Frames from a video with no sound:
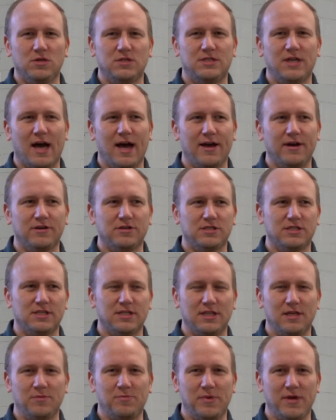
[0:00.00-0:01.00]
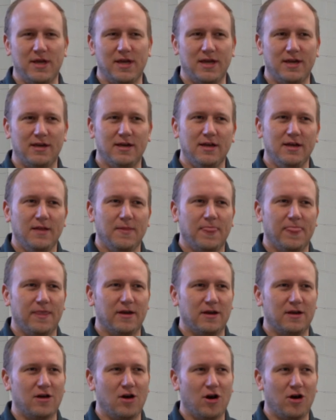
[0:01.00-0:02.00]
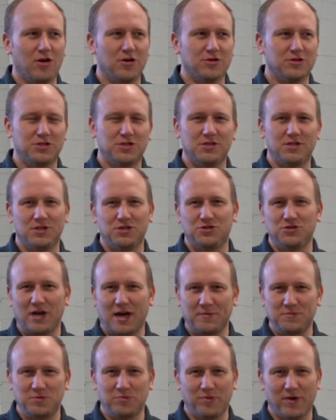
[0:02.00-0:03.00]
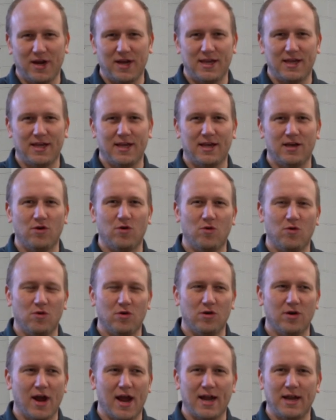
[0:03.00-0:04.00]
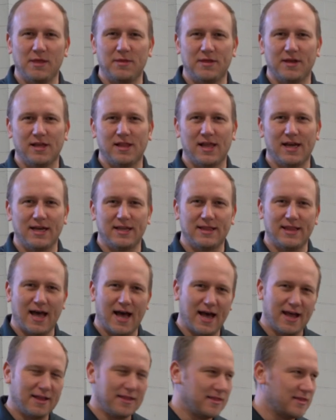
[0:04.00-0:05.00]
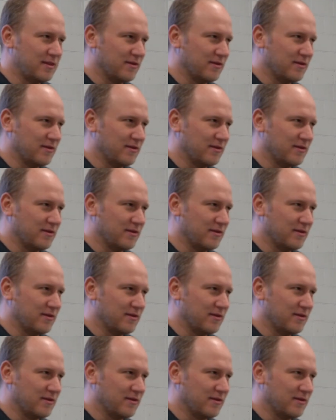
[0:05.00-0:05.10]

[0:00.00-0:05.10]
tire slipping, the straps breaking, or anything like that.